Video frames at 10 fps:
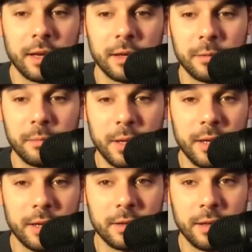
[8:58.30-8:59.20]

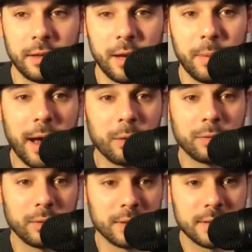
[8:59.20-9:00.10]
me and how
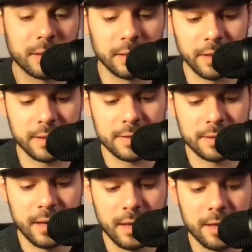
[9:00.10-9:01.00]
powerful it still is.
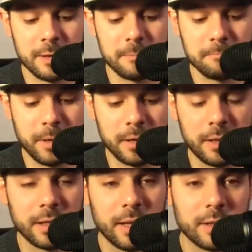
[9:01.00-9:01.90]
But
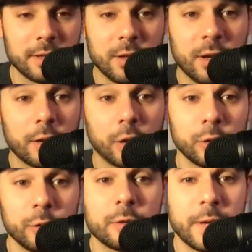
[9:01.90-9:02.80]
it's a song called
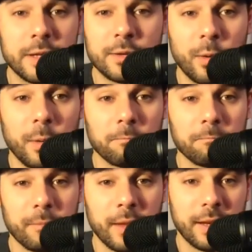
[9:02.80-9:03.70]
Lose My Soul,
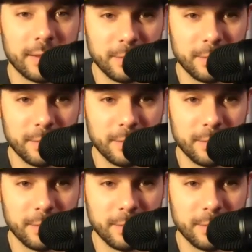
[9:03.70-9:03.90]
and it's